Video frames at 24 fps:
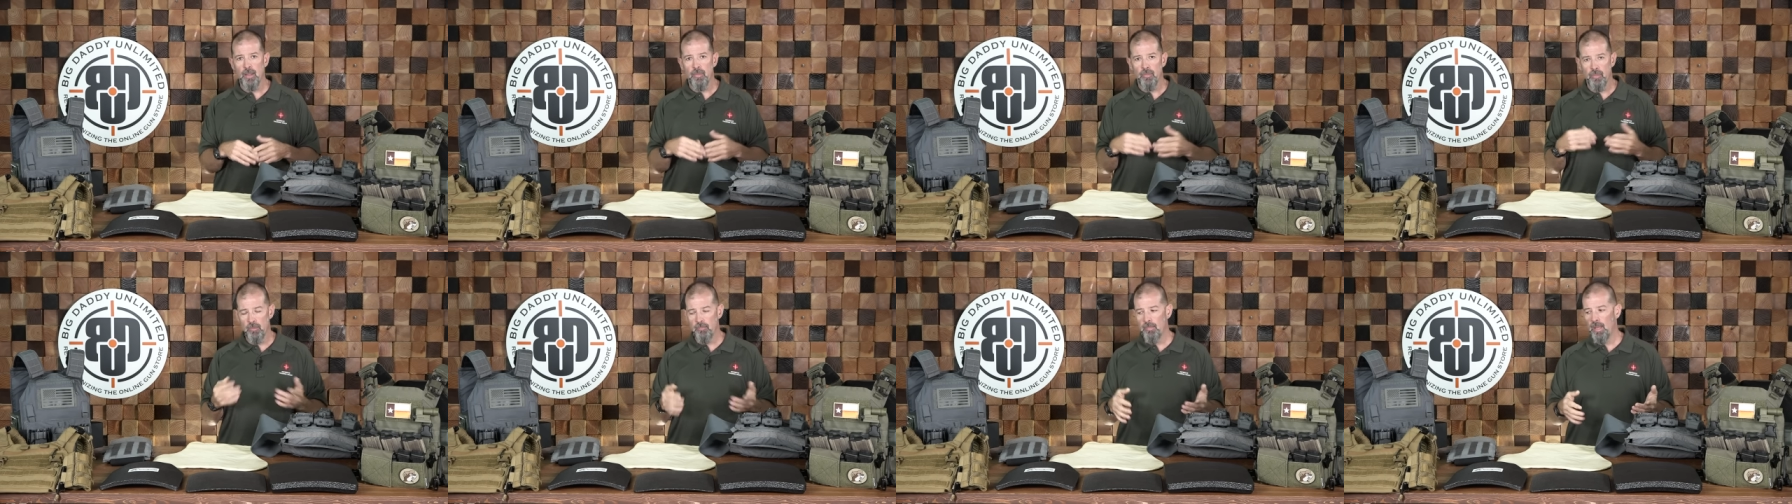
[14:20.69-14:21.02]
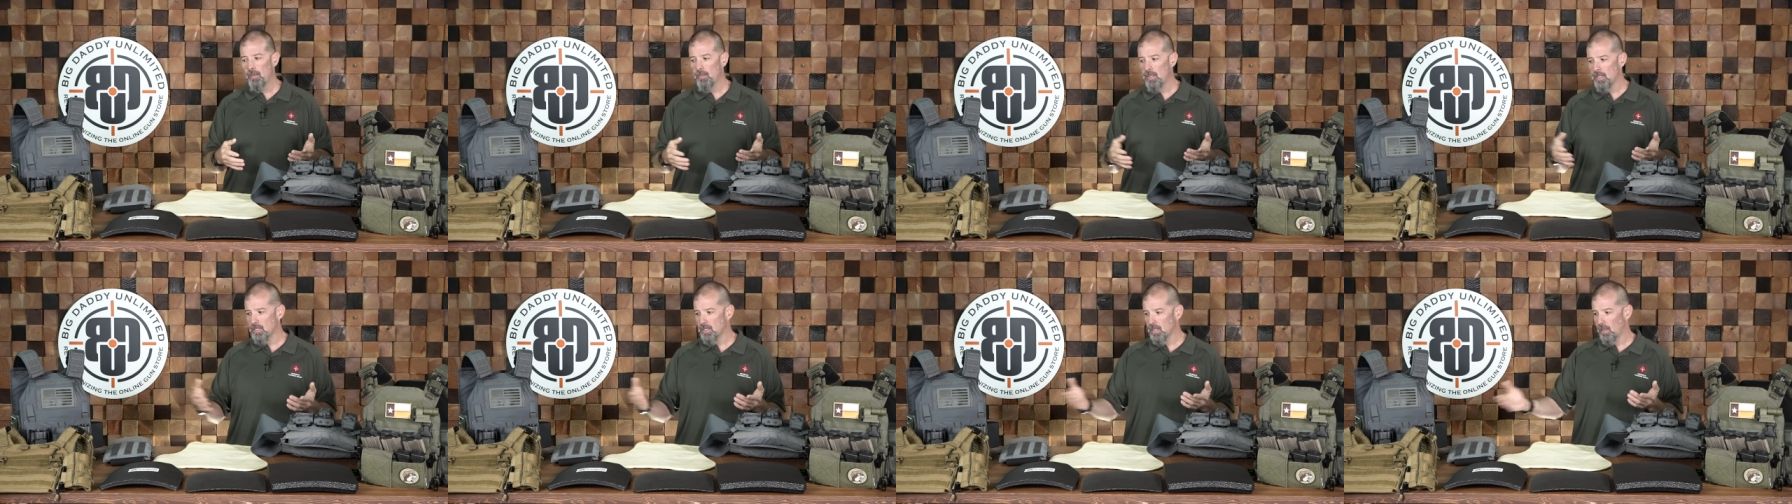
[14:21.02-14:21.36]
then
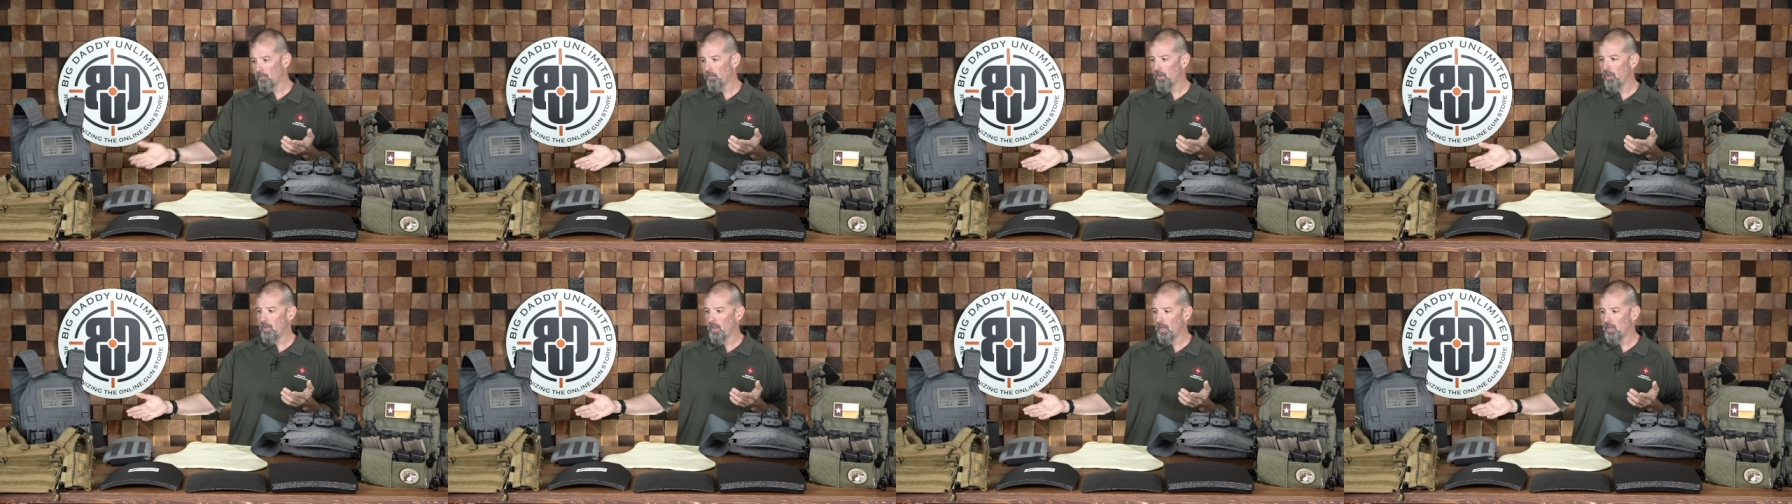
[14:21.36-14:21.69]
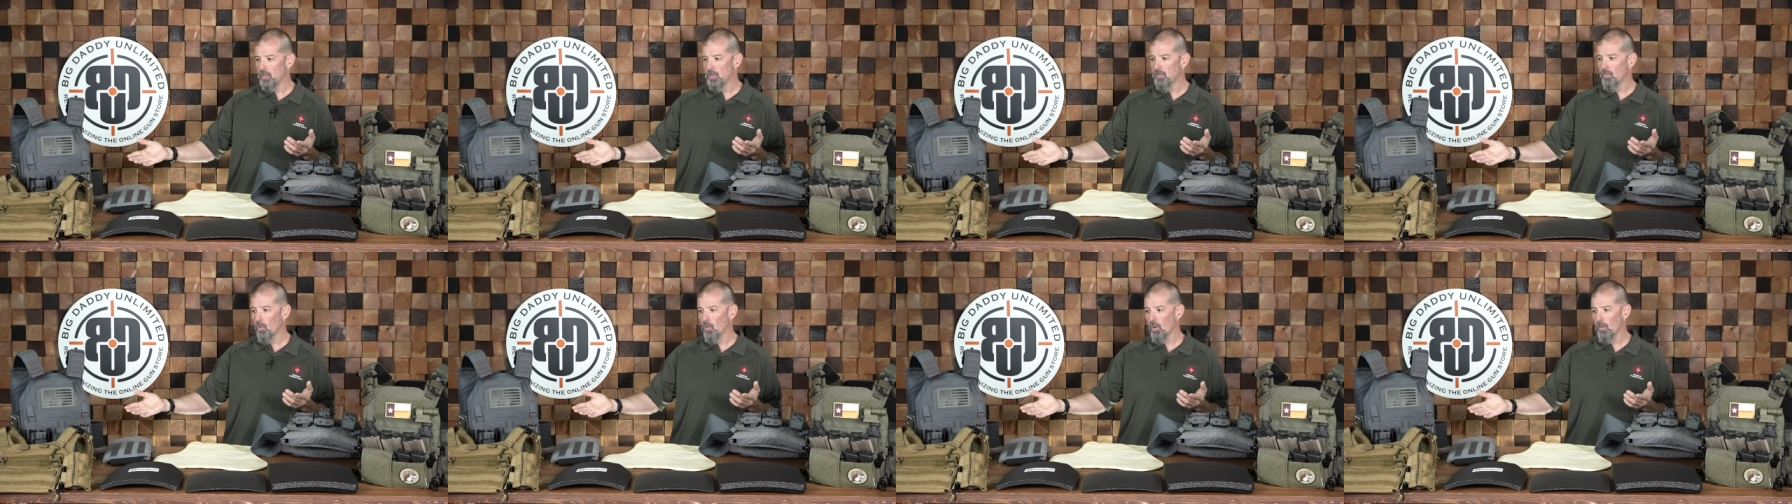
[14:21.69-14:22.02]
maybe something that
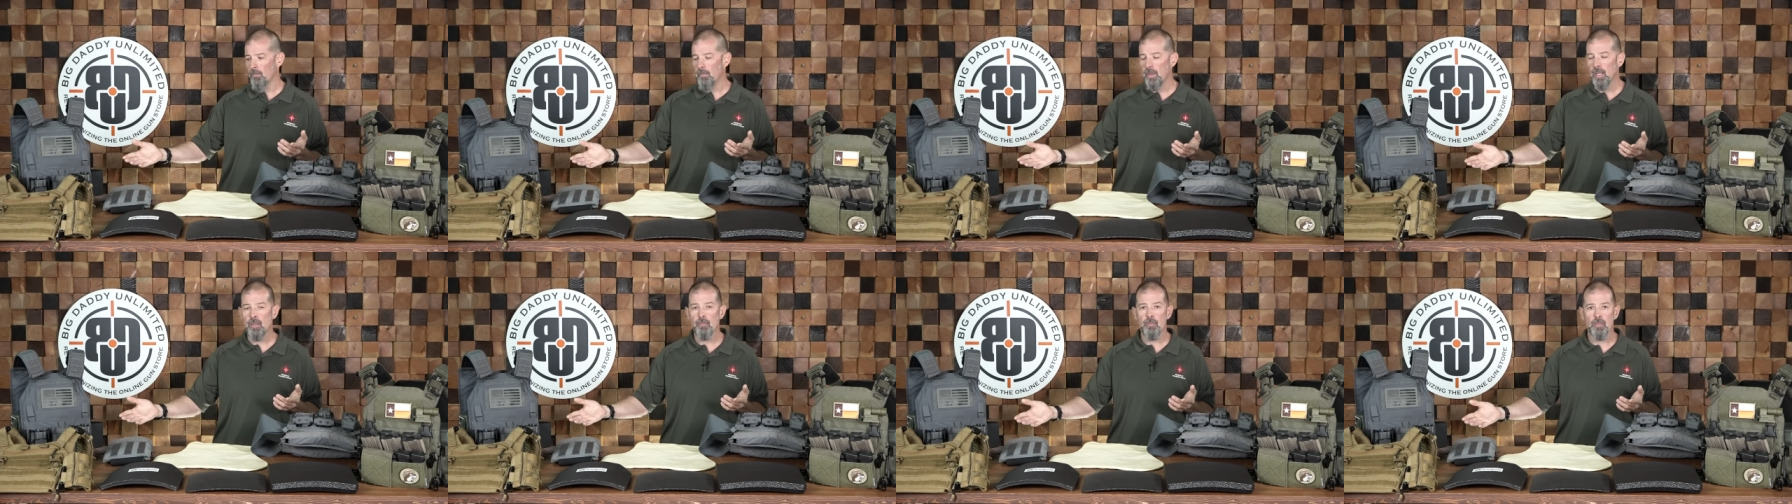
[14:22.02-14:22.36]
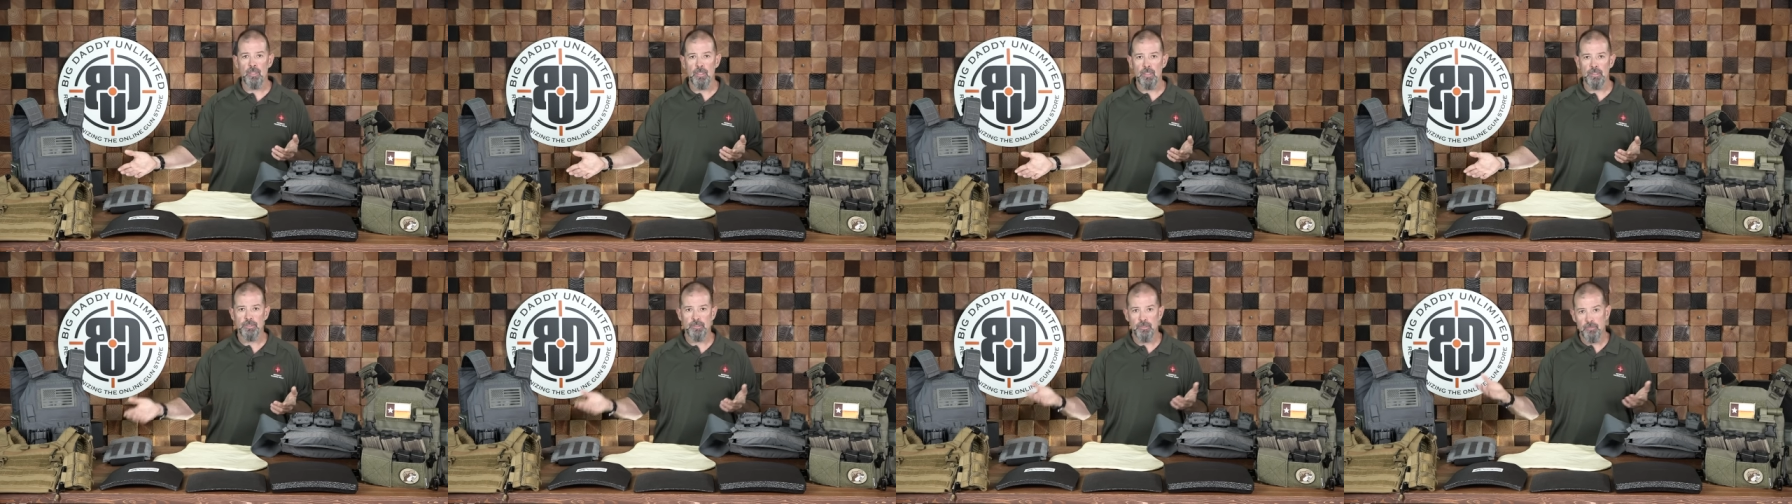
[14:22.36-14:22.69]
is more
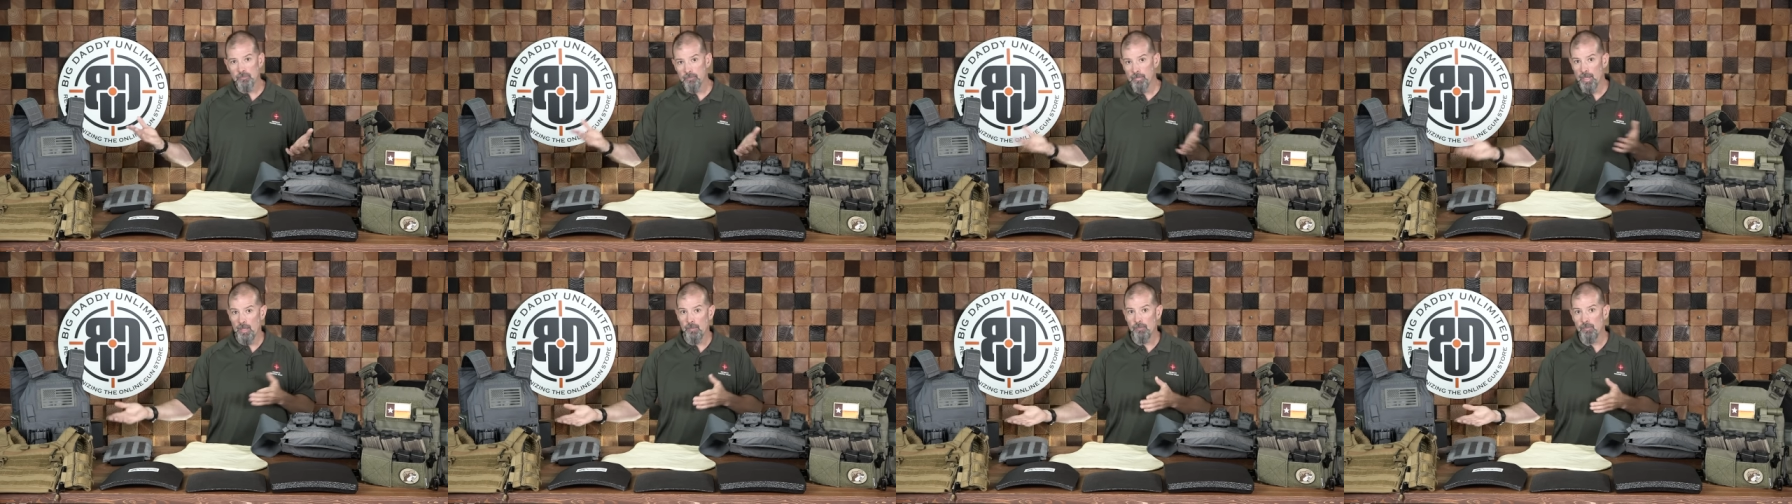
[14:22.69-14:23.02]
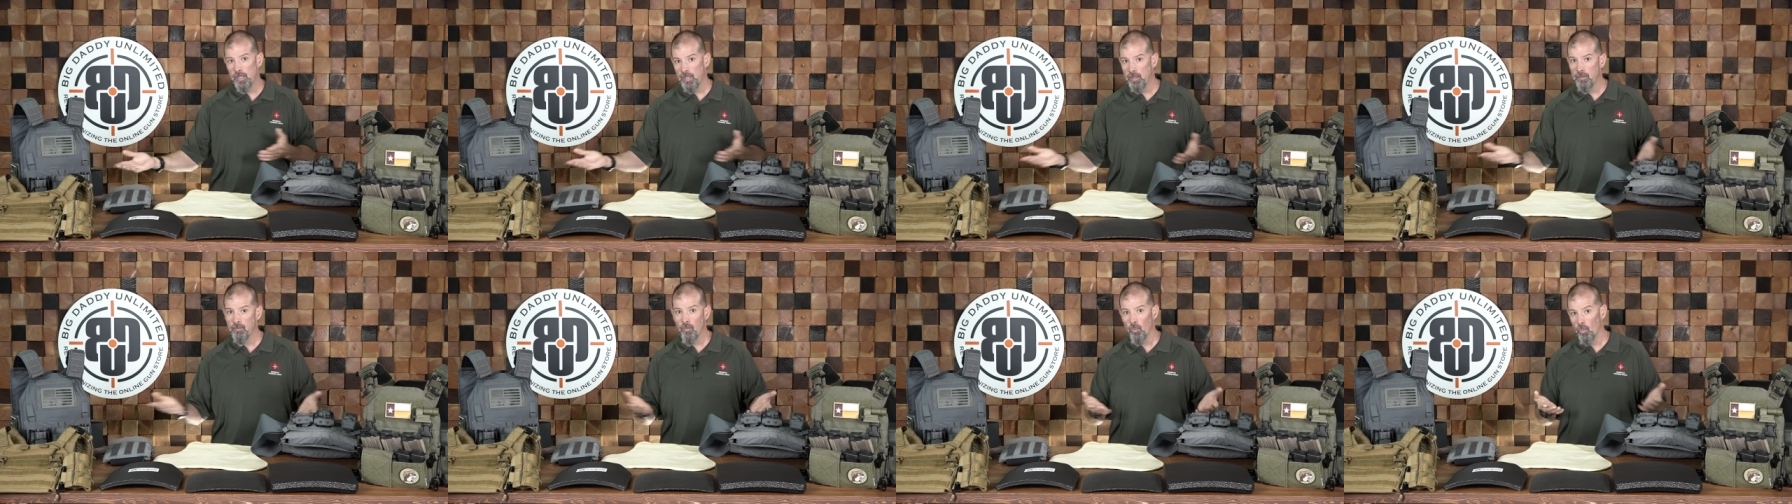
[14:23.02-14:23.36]
minimalist might
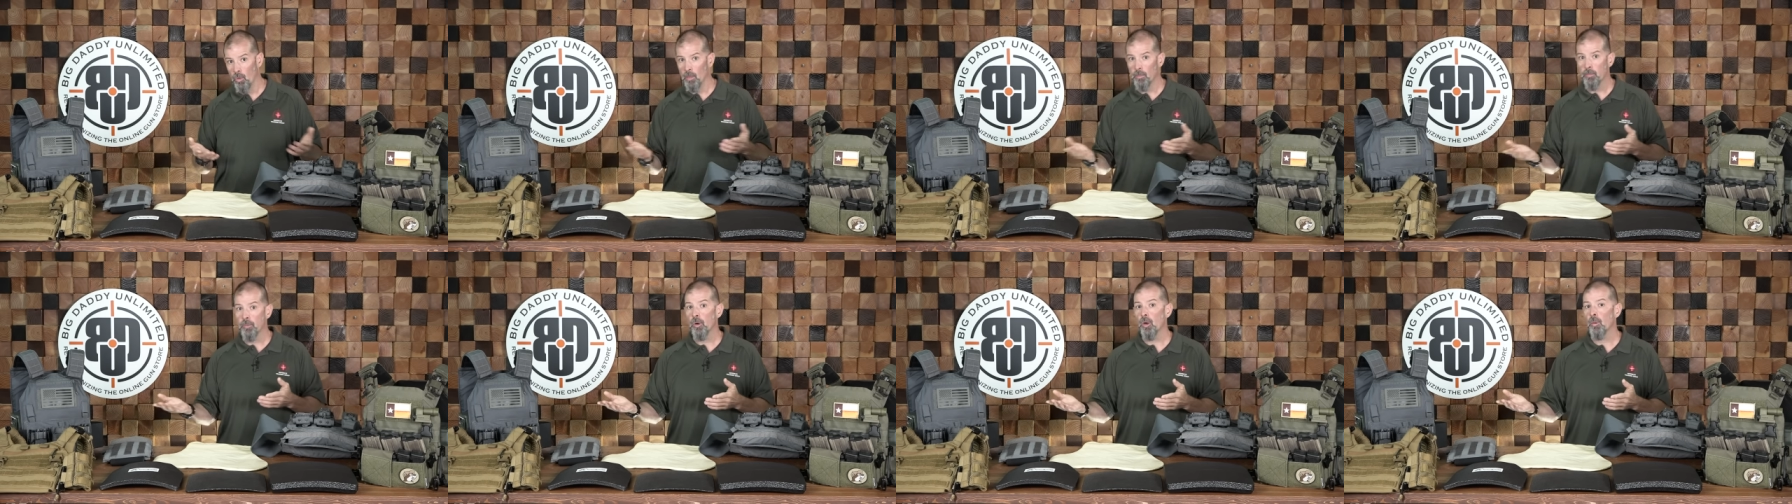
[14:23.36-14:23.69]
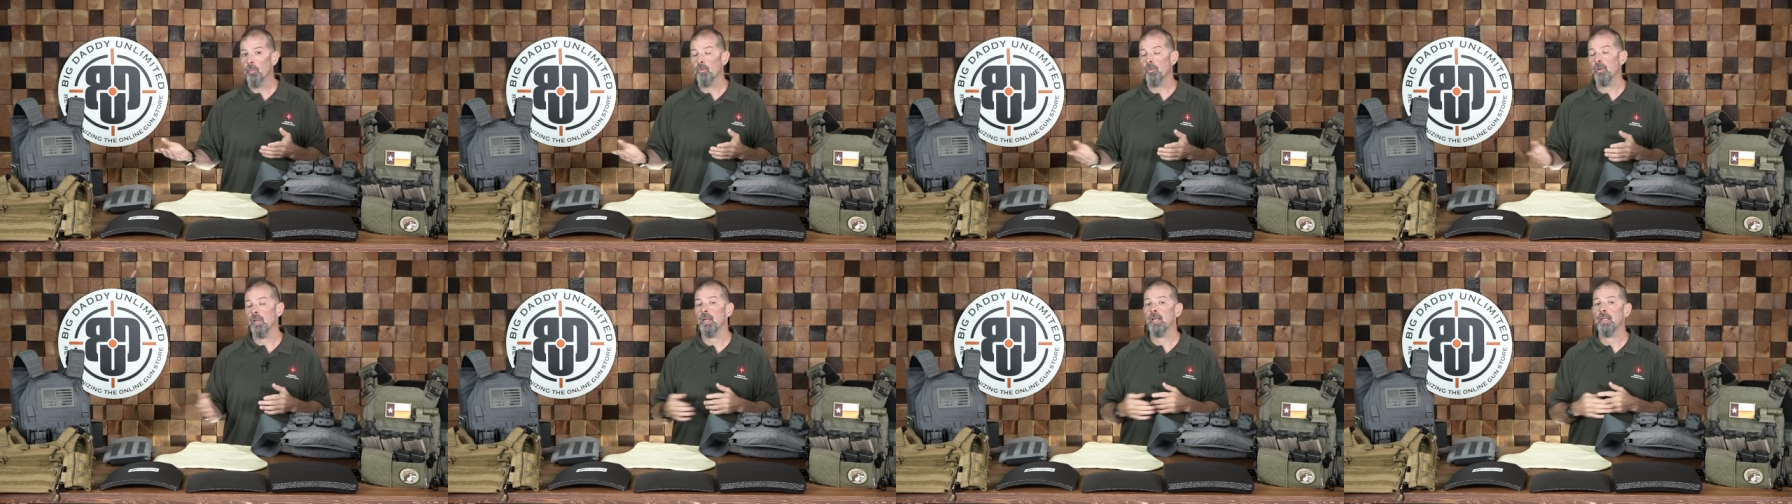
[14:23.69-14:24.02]
be more
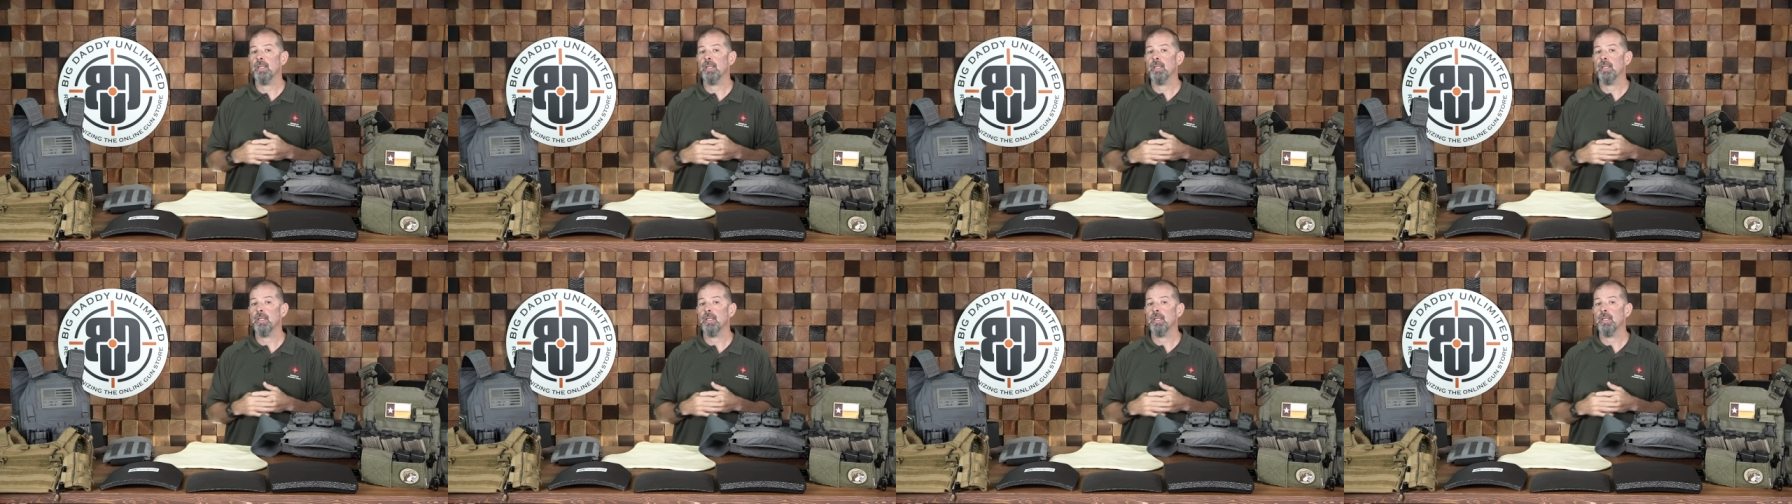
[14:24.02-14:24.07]
appropriate.